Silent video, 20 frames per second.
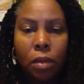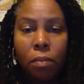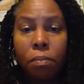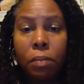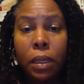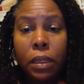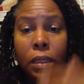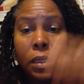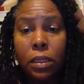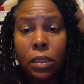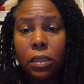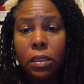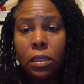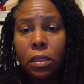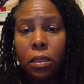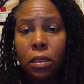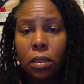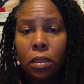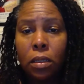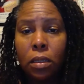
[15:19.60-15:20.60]
myths
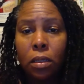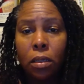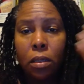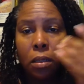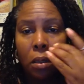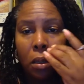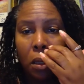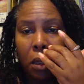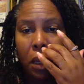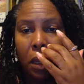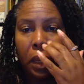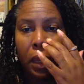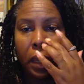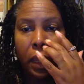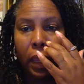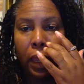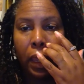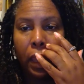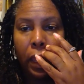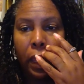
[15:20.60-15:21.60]

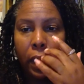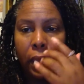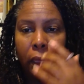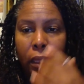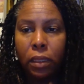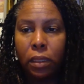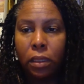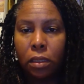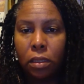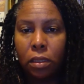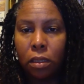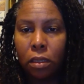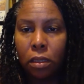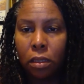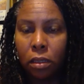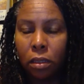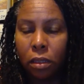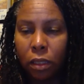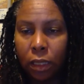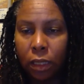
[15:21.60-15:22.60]
and
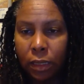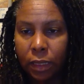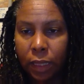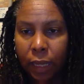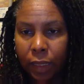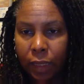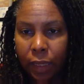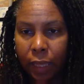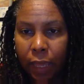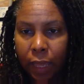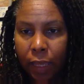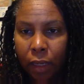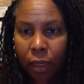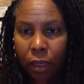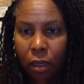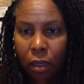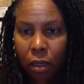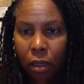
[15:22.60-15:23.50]
things like that.